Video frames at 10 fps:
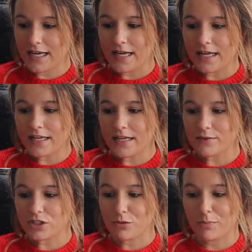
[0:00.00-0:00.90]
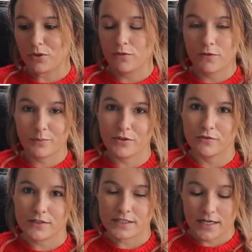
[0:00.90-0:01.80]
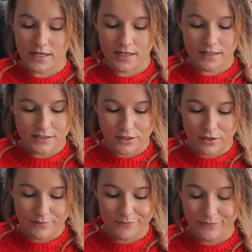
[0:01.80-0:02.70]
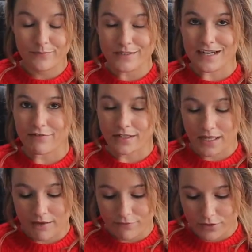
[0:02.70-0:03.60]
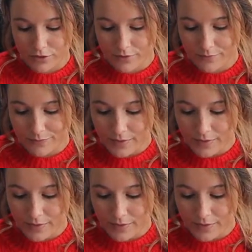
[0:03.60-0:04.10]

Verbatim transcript: and it's such a beautiful, beautiful setting. So definitely that photo.